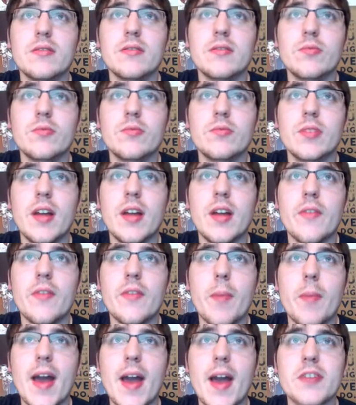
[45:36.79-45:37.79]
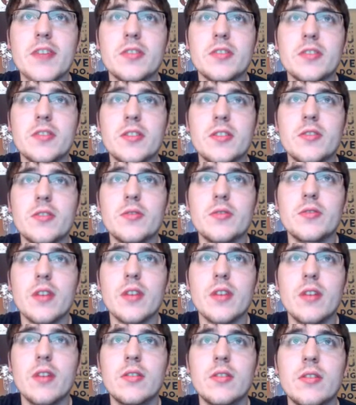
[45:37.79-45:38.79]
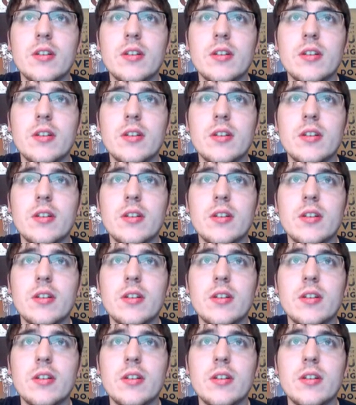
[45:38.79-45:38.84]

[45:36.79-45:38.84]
have the passion to do so.